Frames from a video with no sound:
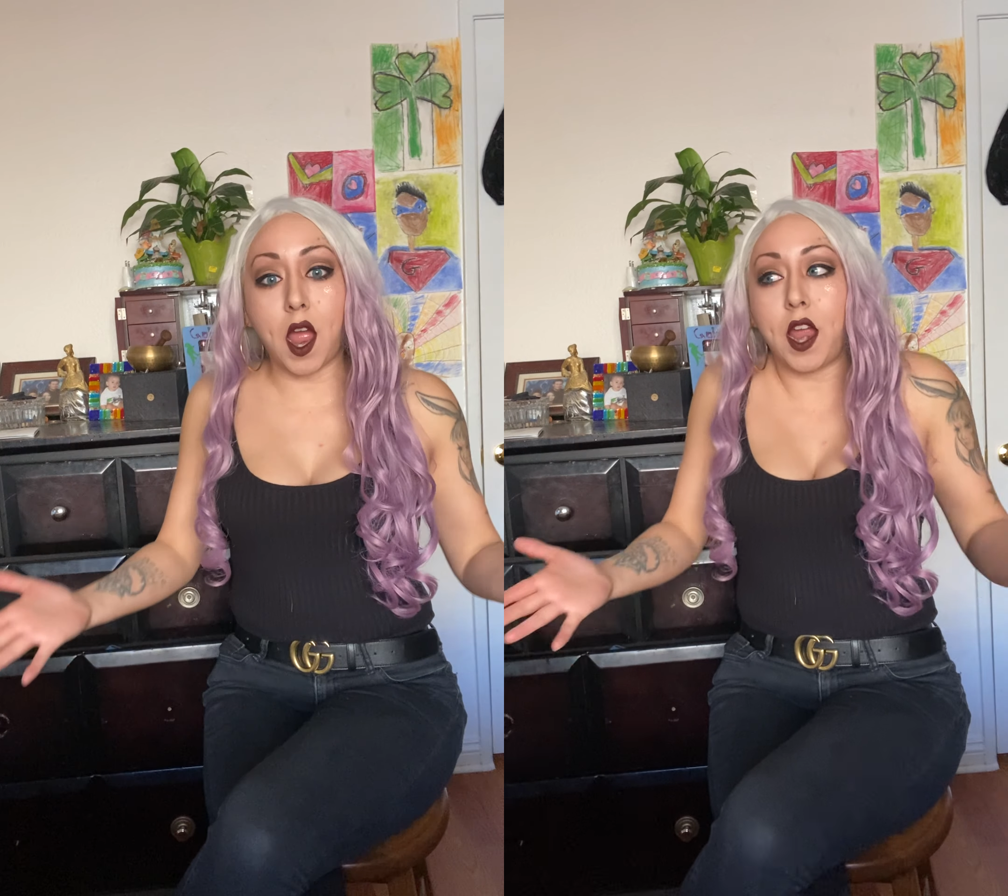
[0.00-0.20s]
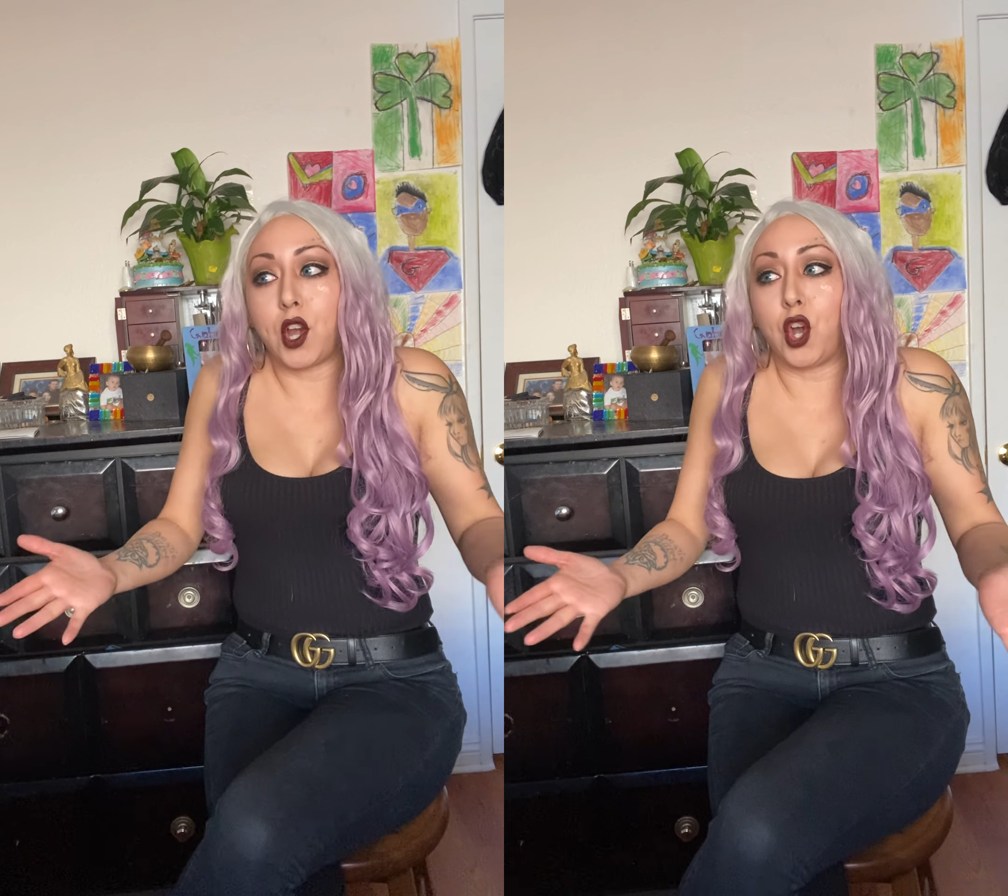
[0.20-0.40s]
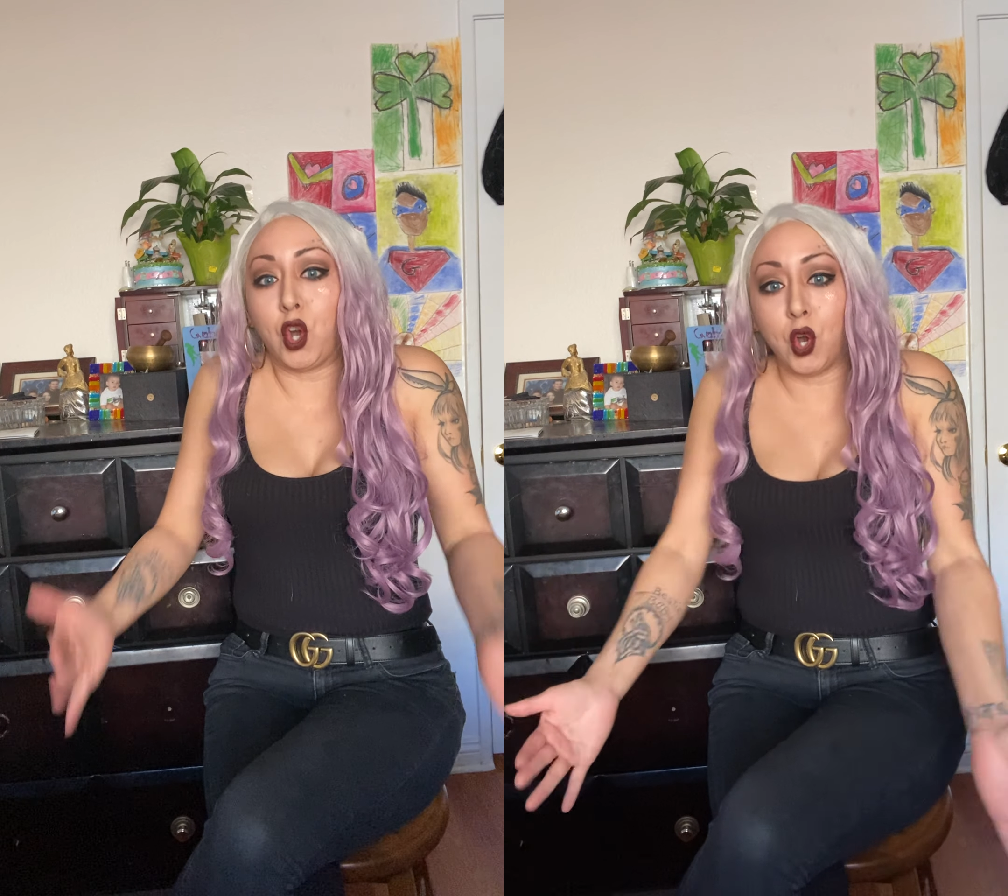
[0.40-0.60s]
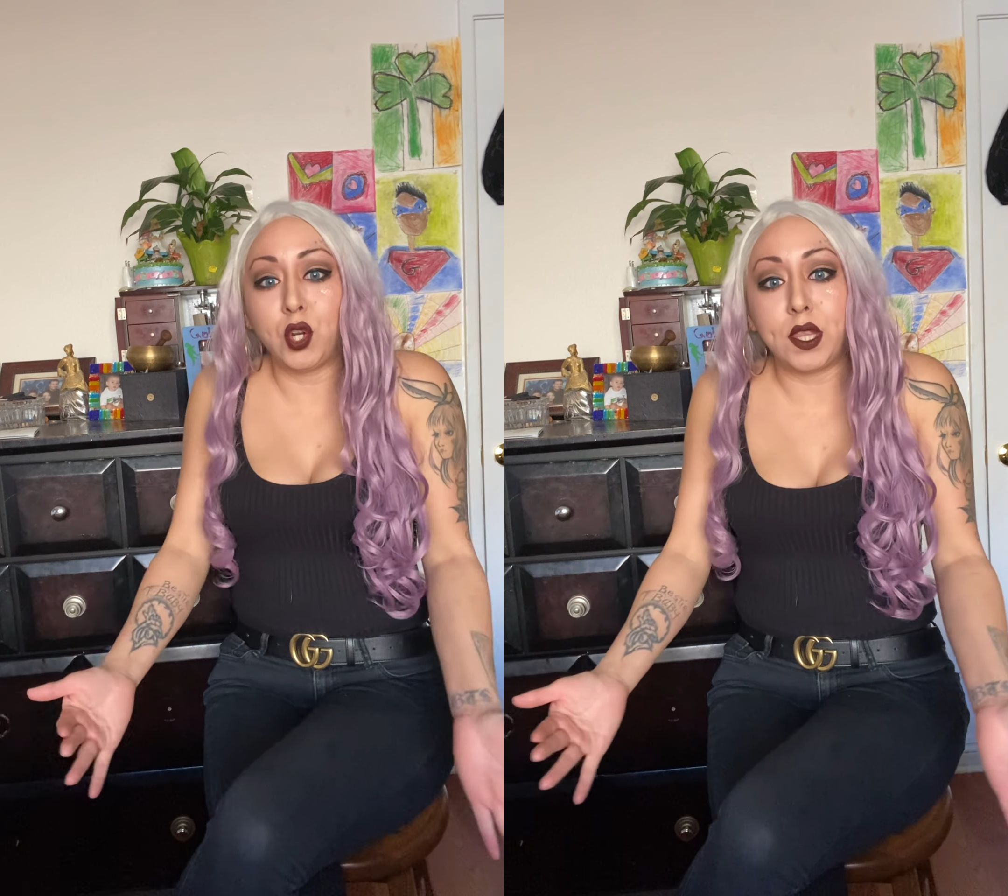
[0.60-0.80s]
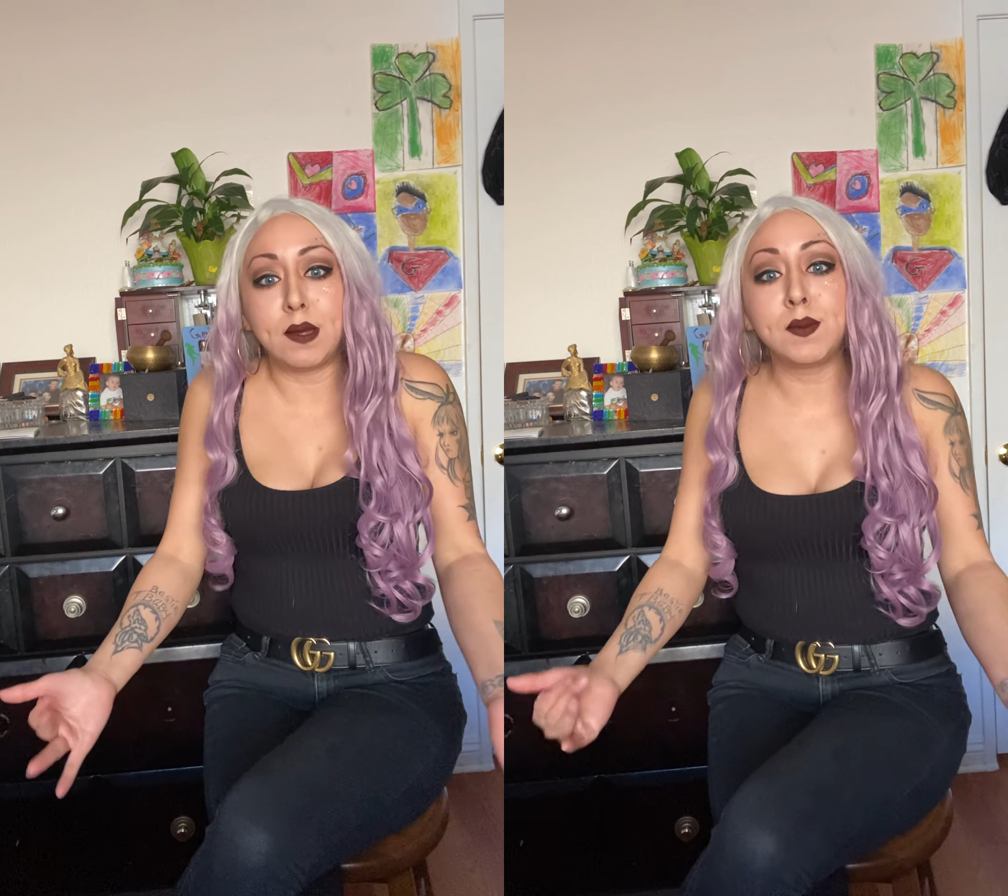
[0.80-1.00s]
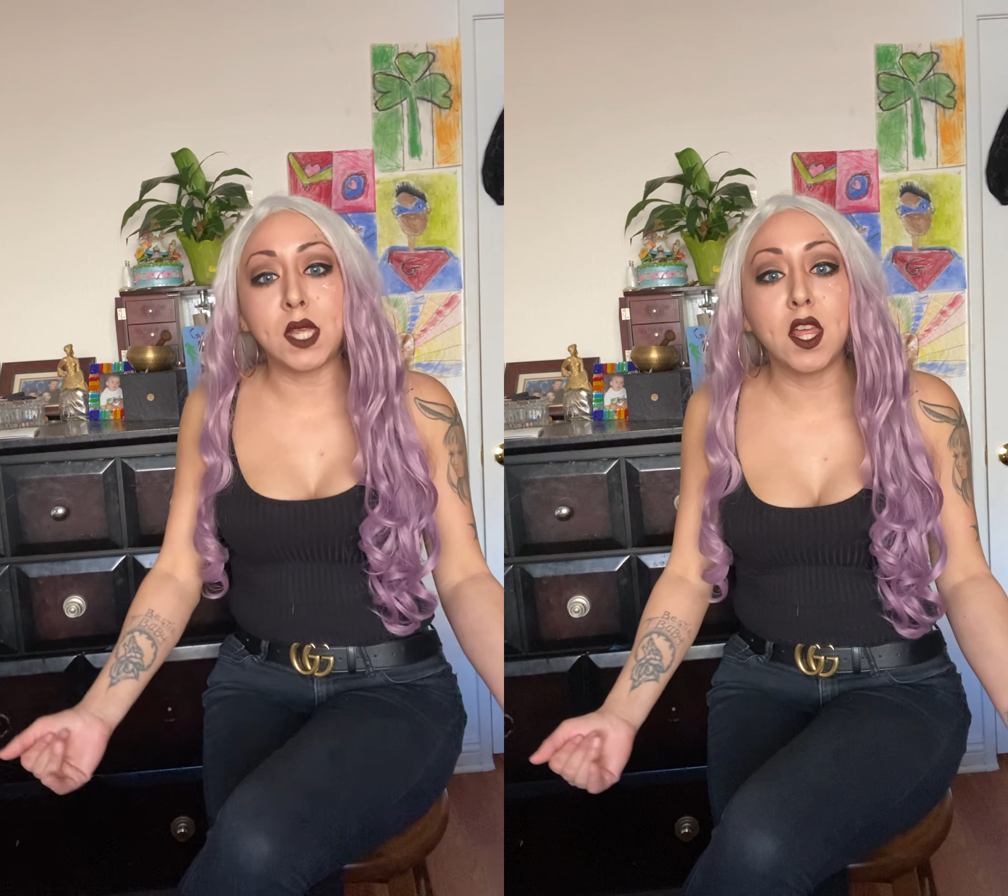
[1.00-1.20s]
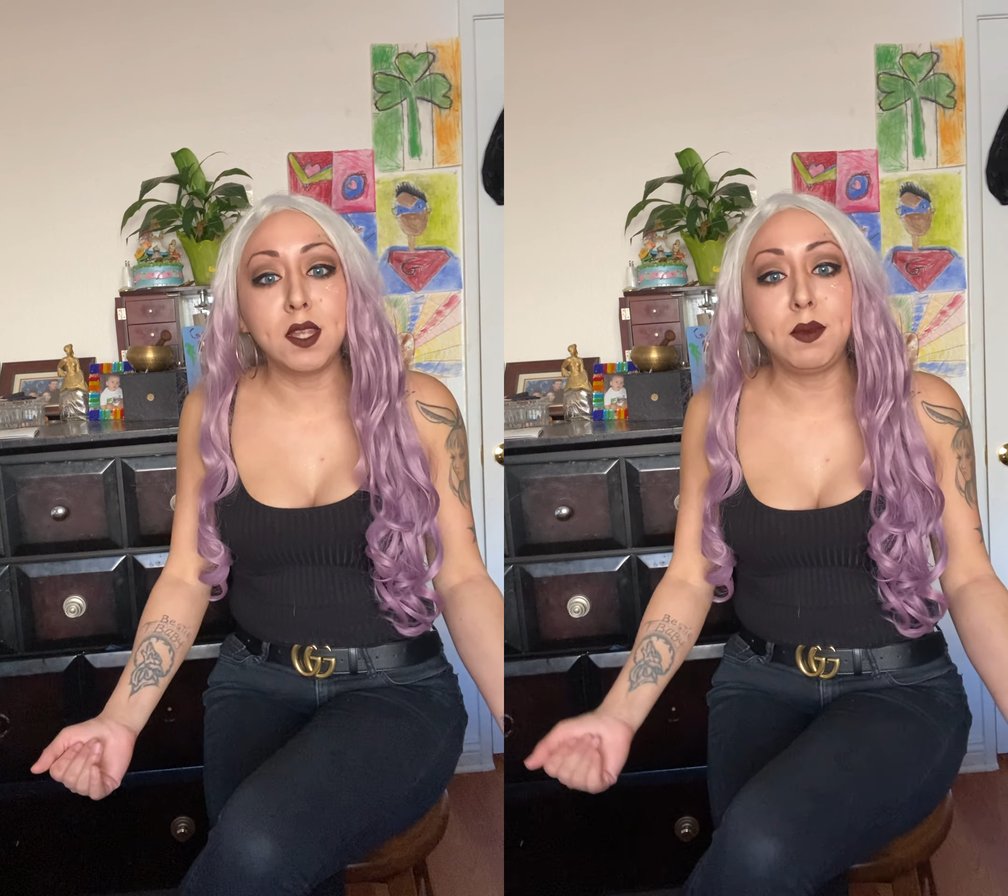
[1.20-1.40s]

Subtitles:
I heard them telling